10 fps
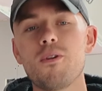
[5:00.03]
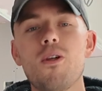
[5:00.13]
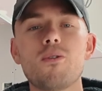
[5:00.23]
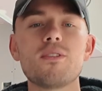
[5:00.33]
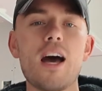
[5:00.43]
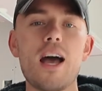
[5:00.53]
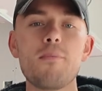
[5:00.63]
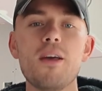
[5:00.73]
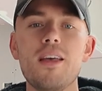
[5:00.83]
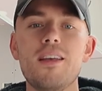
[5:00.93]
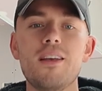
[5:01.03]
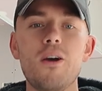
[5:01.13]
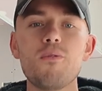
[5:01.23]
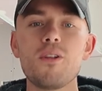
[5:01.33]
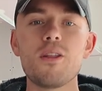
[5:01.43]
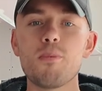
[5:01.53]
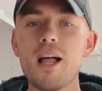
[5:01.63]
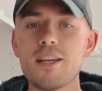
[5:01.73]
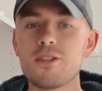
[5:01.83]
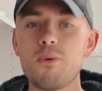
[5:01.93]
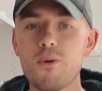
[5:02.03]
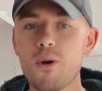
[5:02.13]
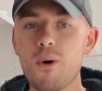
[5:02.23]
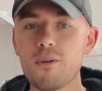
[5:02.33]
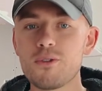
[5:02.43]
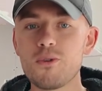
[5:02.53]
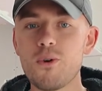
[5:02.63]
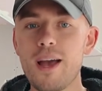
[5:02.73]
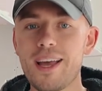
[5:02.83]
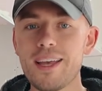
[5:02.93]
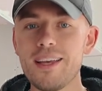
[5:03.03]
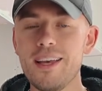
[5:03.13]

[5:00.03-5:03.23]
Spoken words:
for a long time, hopefully the plaster won't go off too quick.